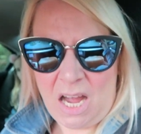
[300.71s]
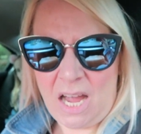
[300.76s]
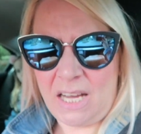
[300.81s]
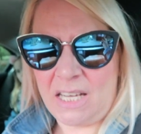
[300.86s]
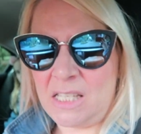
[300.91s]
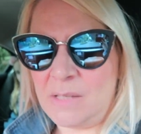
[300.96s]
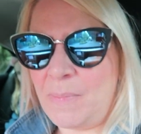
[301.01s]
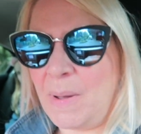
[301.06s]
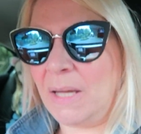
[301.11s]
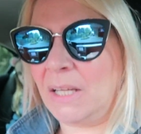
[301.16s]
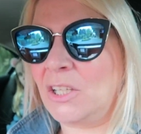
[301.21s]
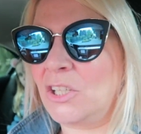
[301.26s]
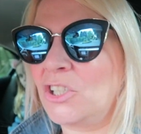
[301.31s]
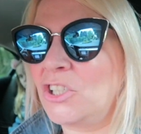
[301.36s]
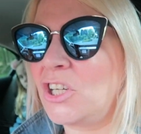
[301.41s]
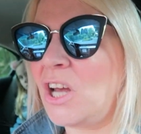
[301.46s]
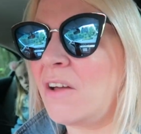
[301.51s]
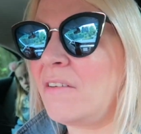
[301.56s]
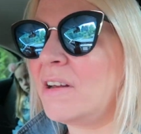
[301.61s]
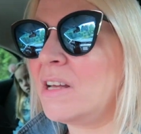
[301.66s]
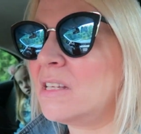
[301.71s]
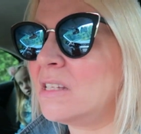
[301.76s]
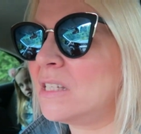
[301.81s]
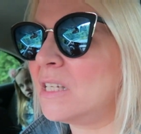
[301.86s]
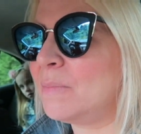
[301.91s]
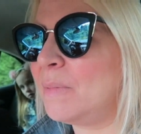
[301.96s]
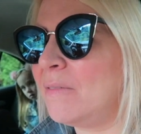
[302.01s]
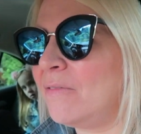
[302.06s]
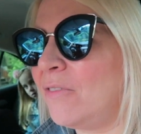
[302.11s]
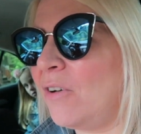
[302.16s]
Expect
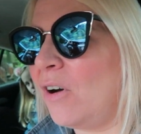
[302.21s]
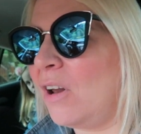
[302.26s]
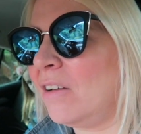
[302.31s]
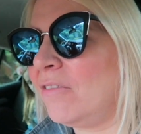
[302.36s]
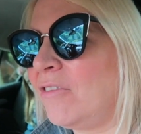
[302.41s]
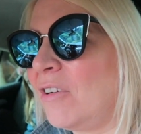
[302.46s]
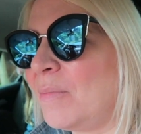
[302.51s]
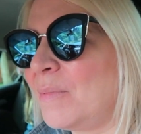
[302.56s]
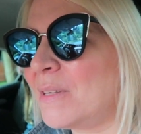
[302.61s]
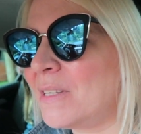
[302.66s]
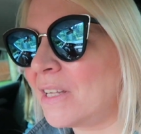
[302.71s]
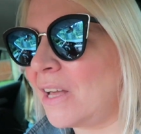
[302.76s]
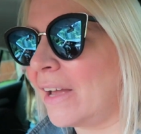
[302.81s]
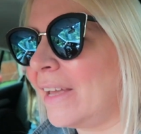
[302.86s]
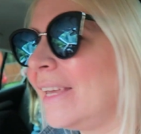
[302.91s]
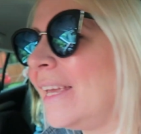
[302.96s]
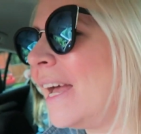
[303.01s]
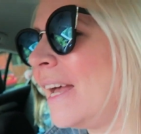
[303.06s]
cherries to be falling from the sky.